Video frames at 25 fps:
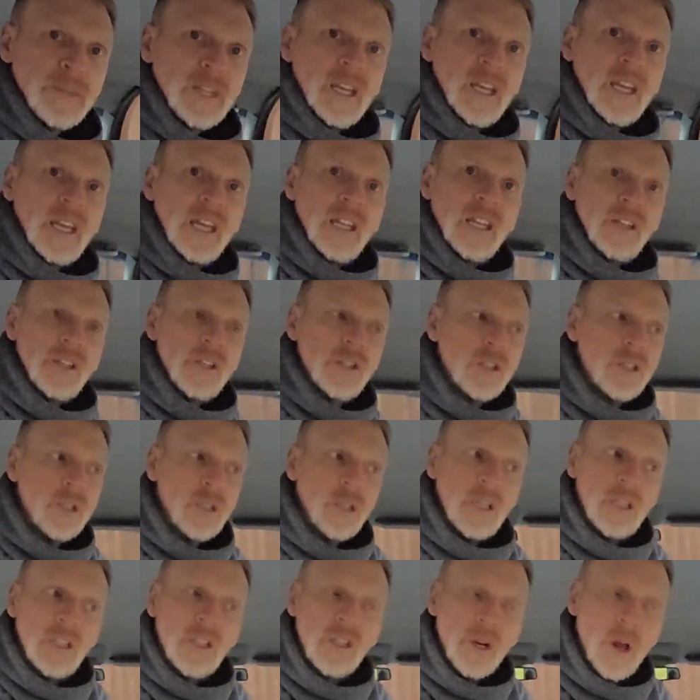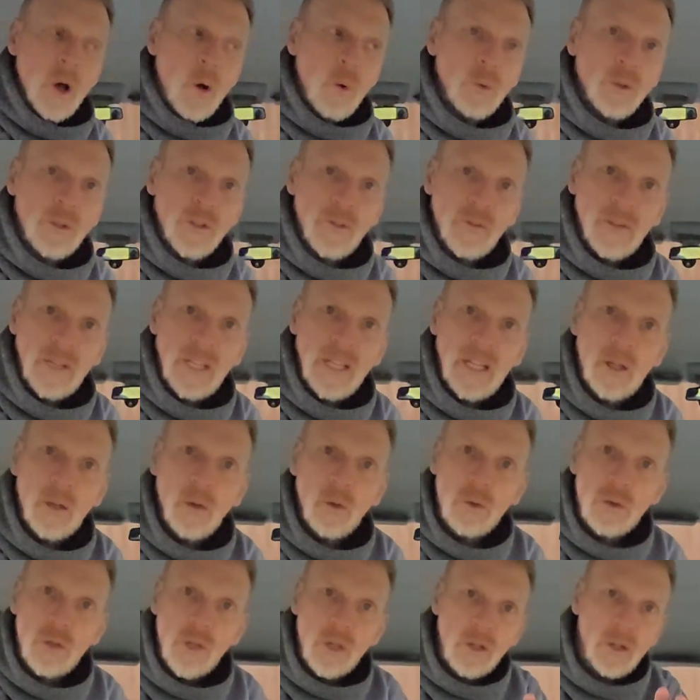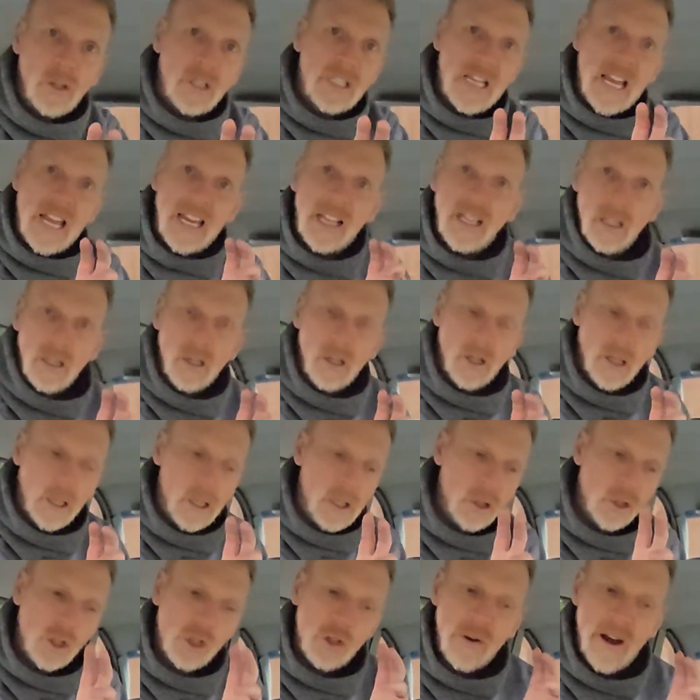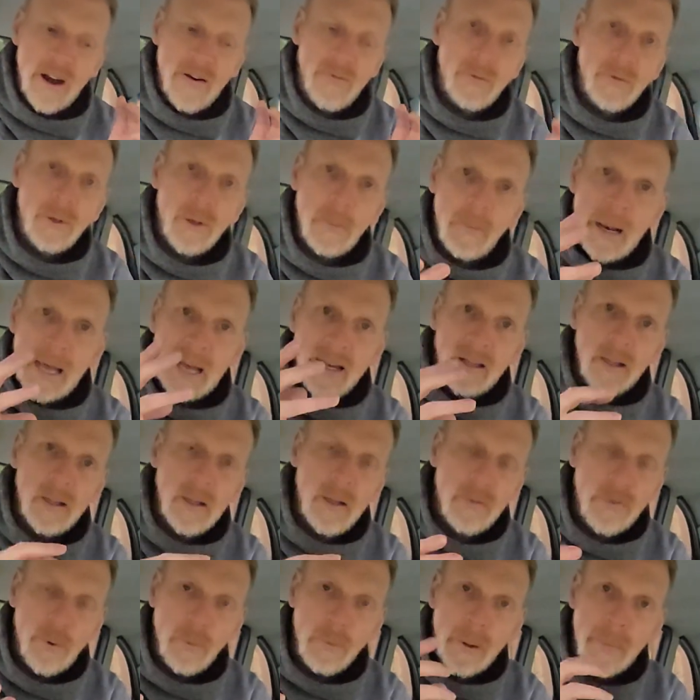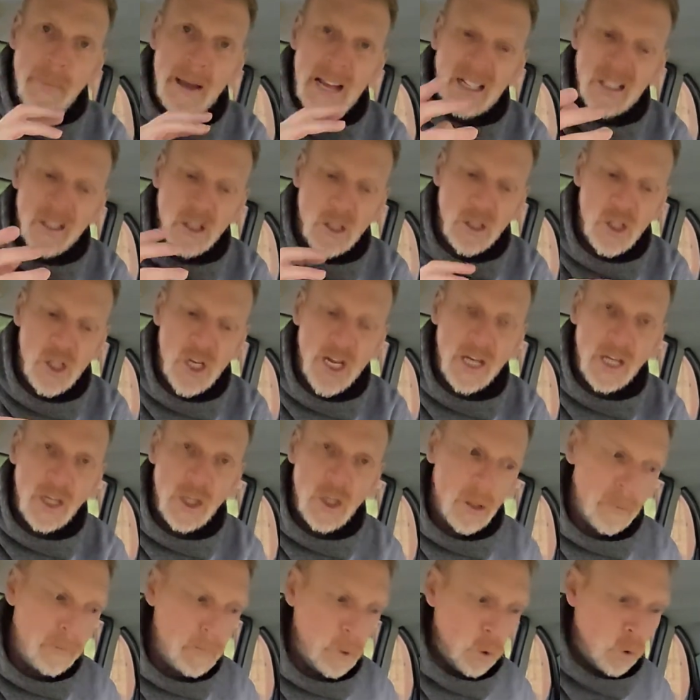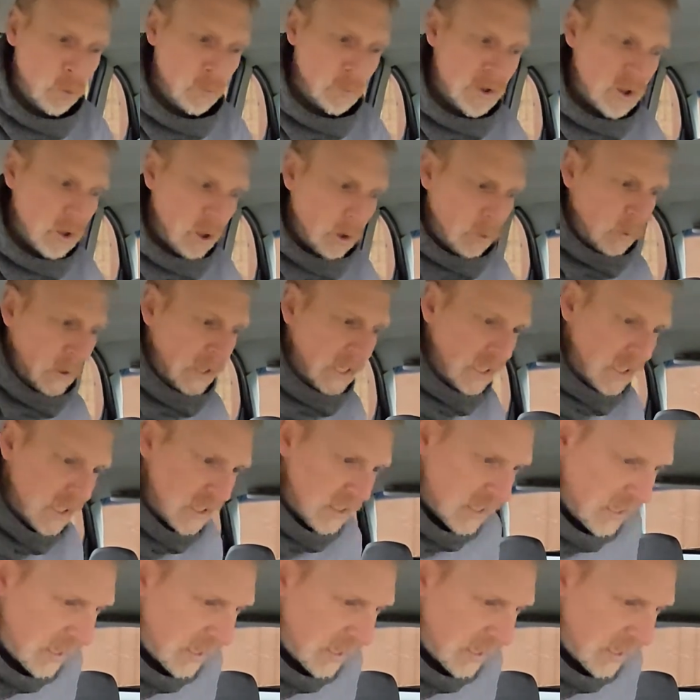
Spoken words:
it's an older vehicle, so you take the light cluster out from the back to change the bulb. So we needed to